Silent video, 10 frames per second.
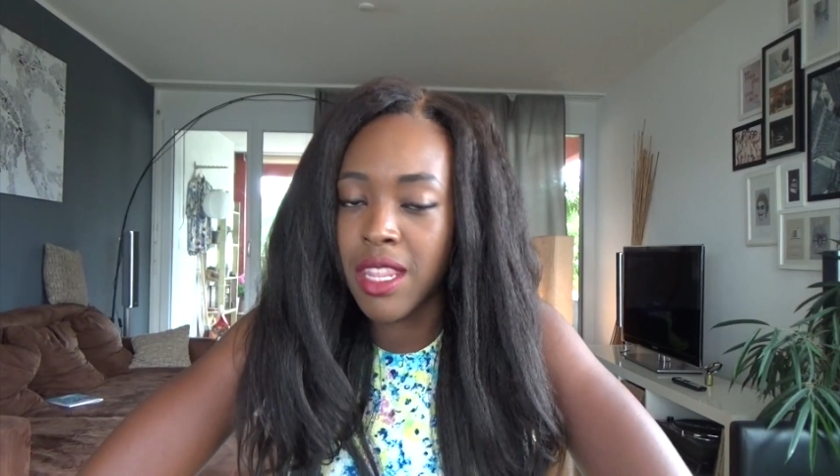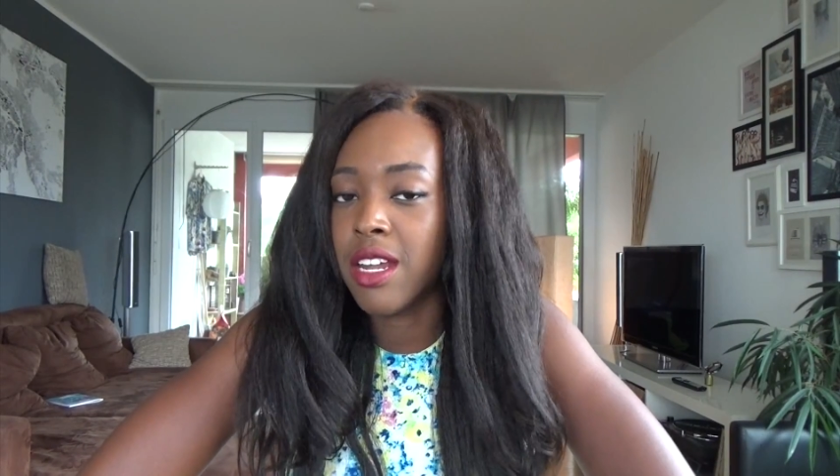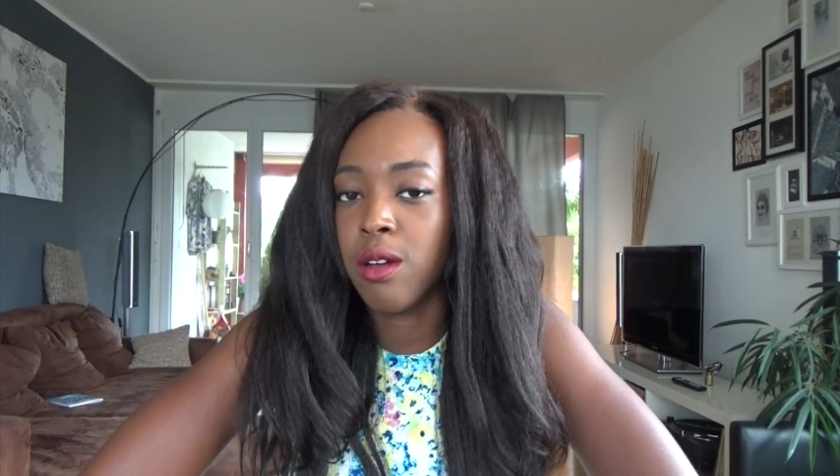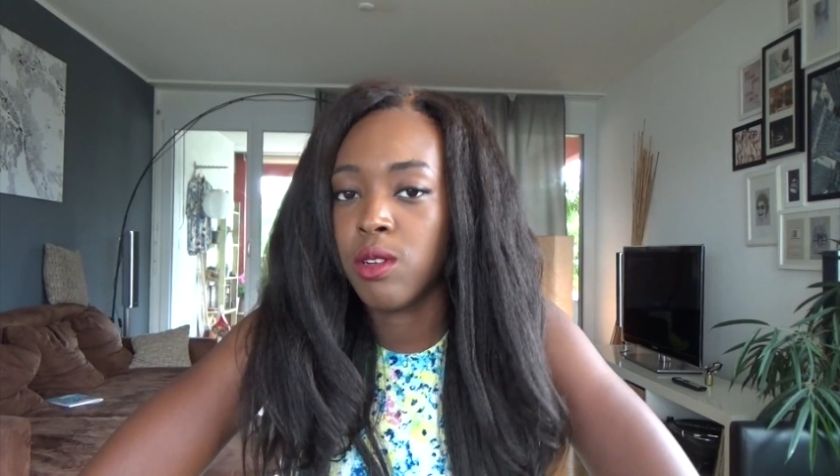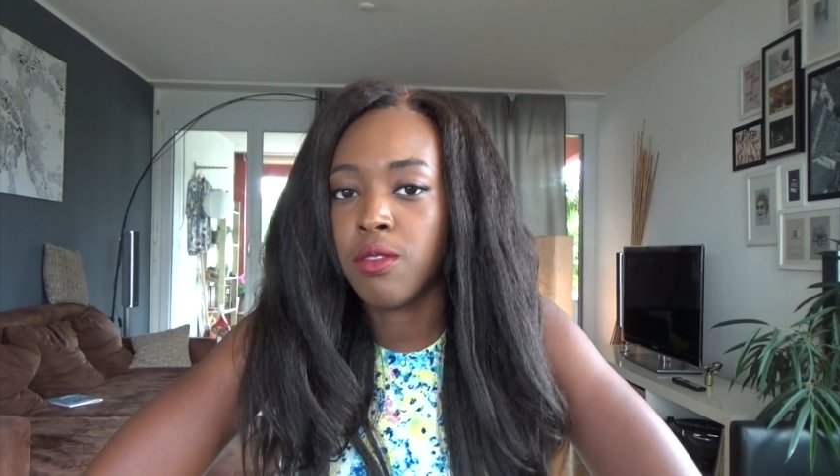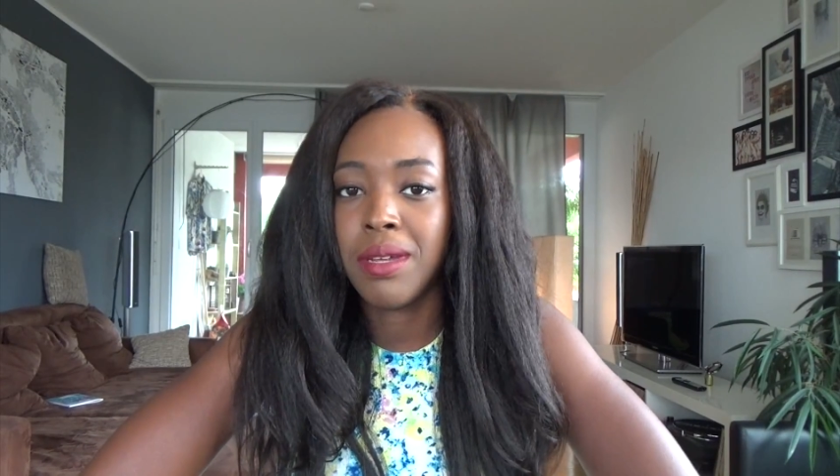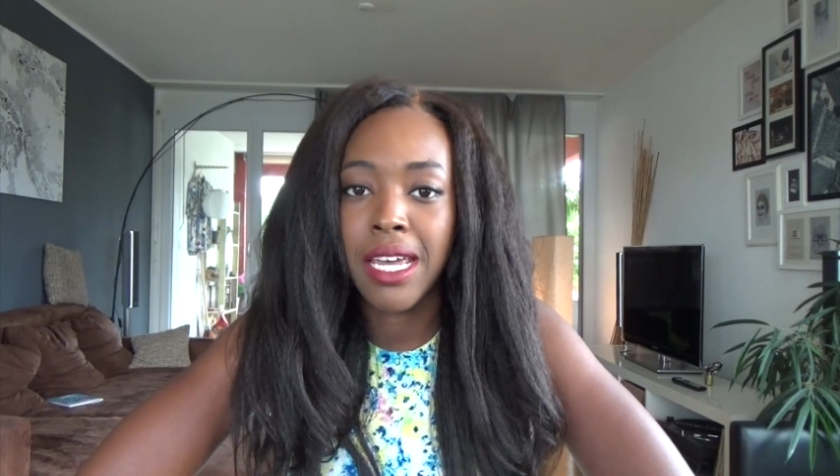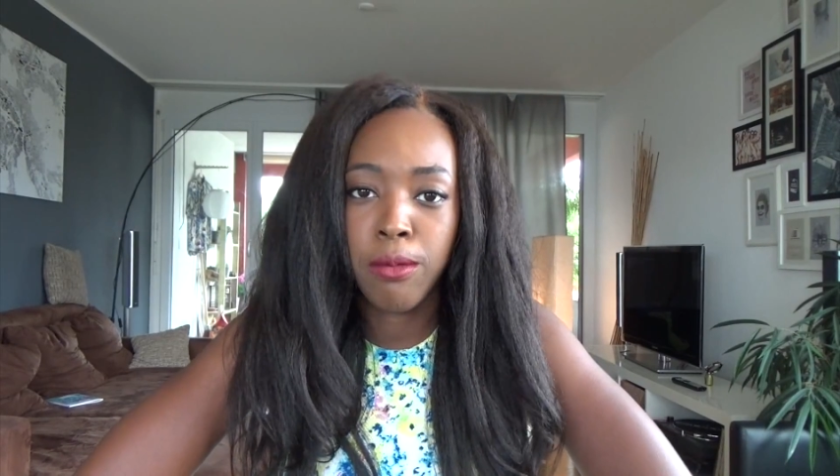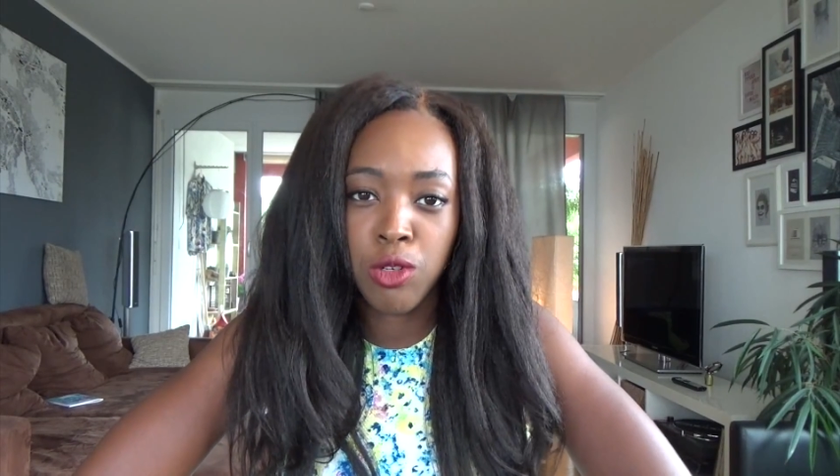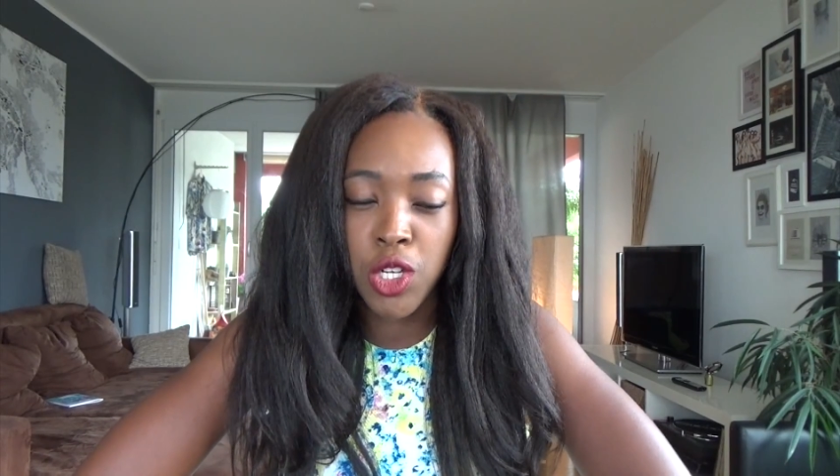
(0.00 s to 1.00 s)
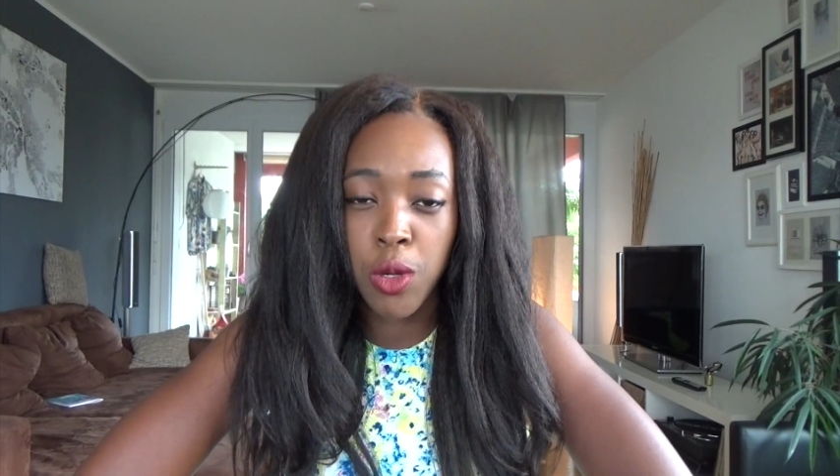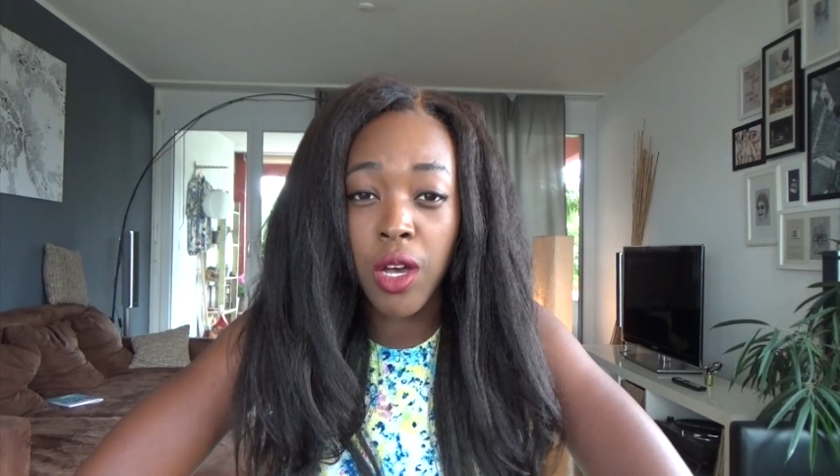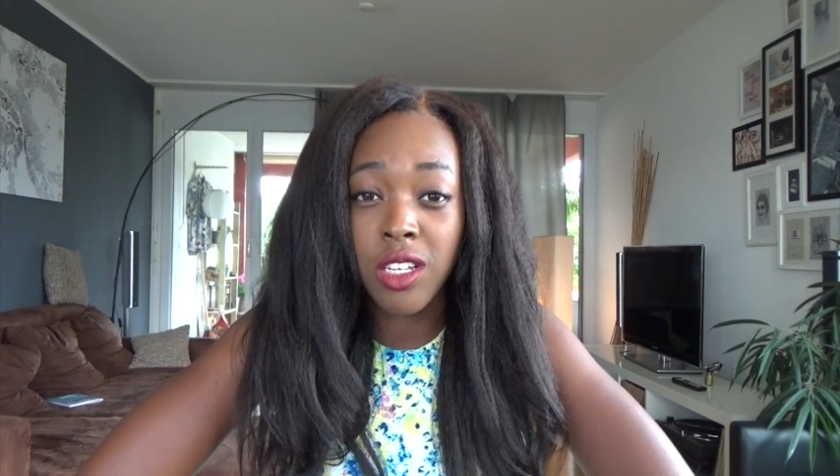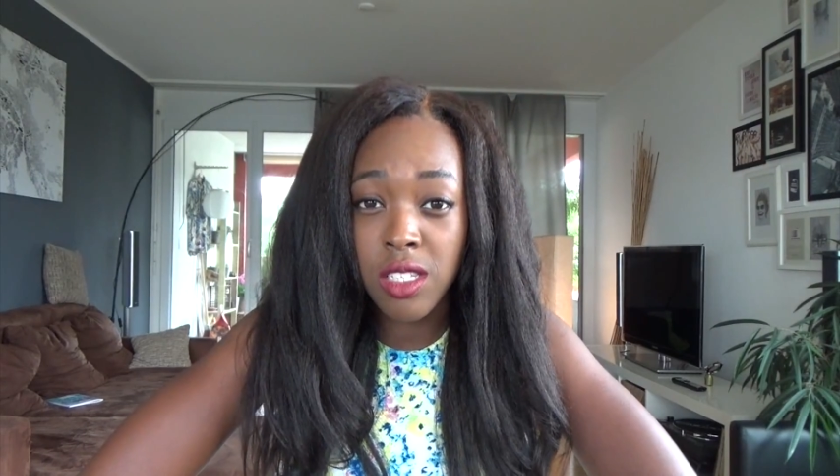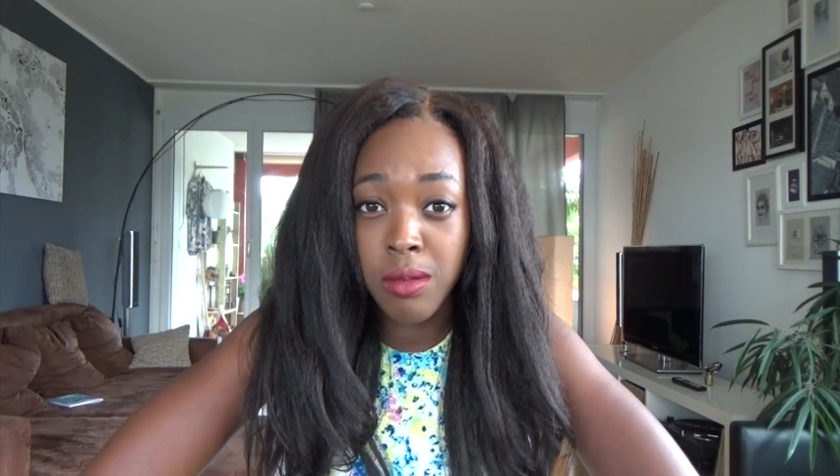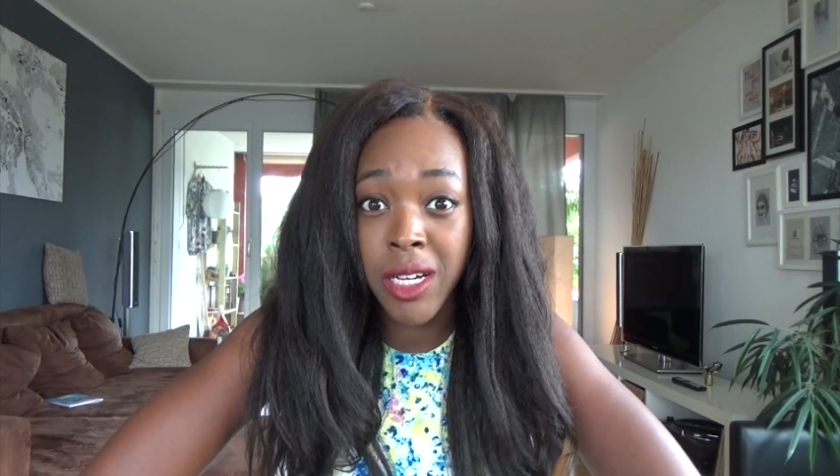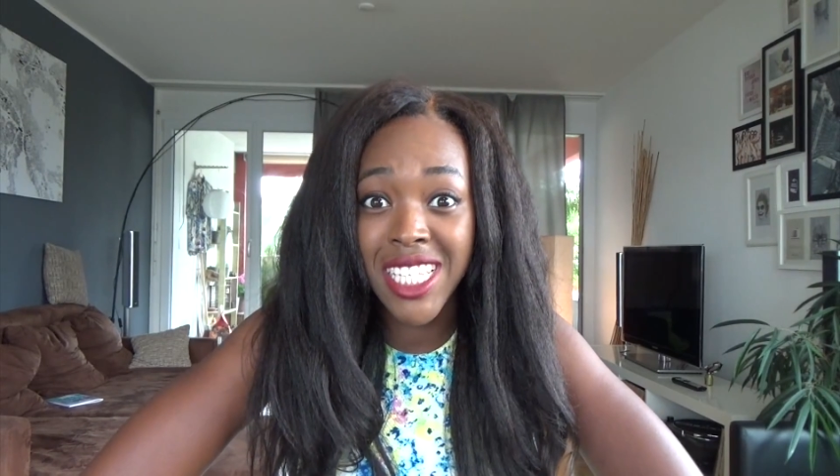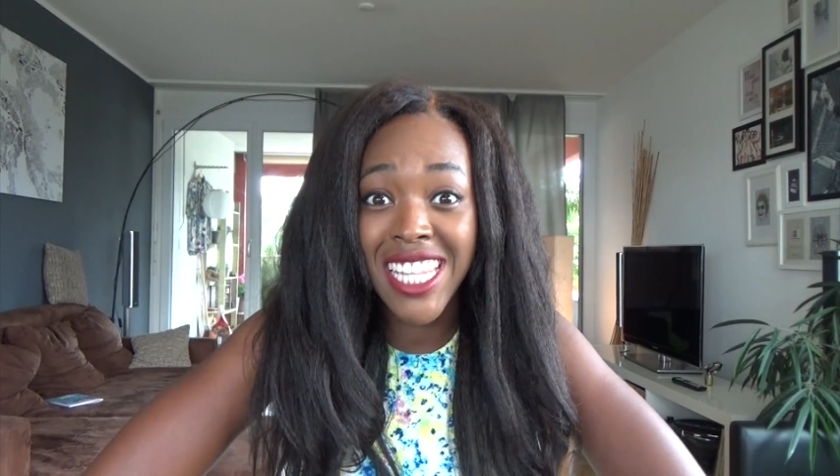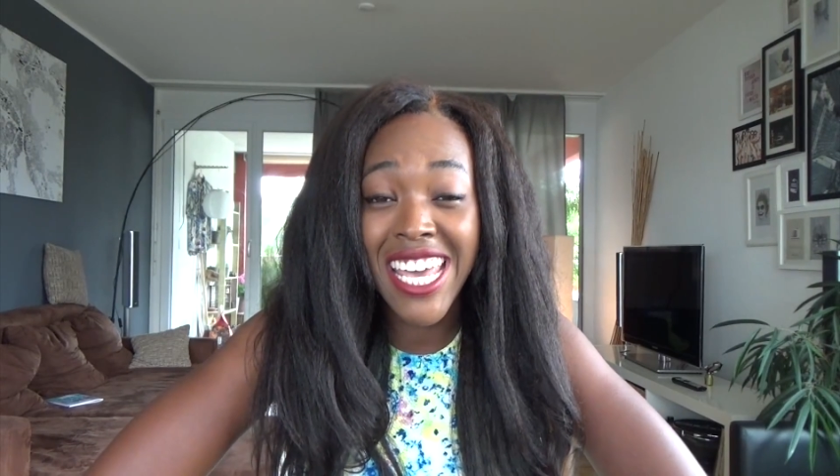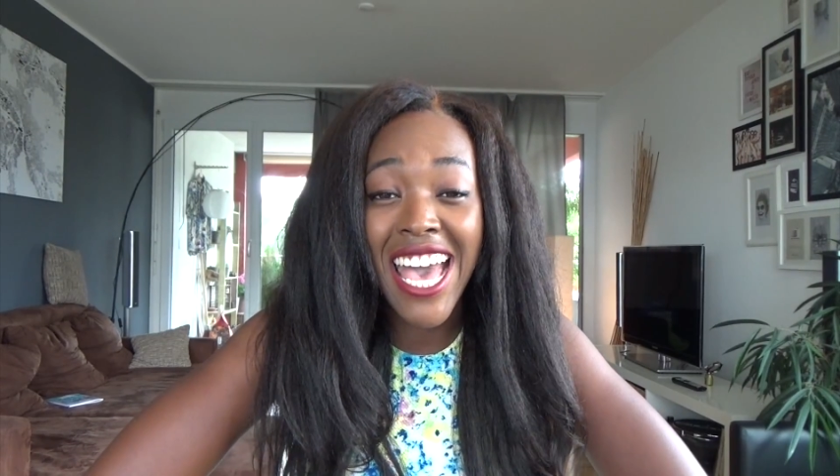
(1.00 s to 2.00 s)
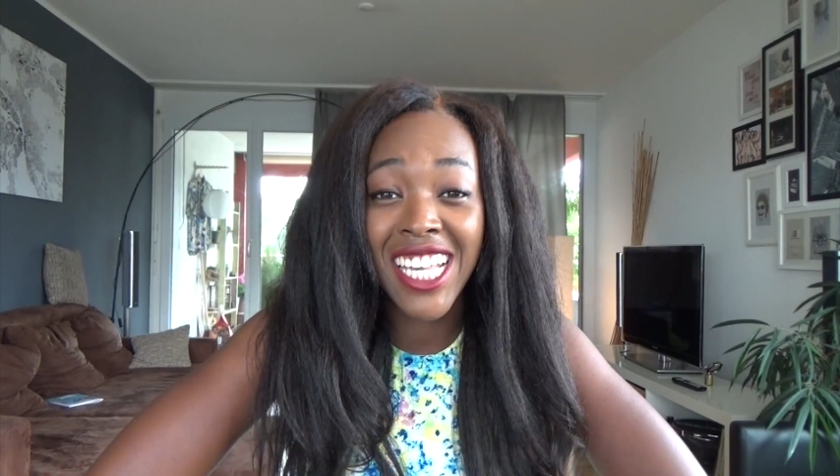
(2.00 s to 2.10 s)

and then I would have been able to customize the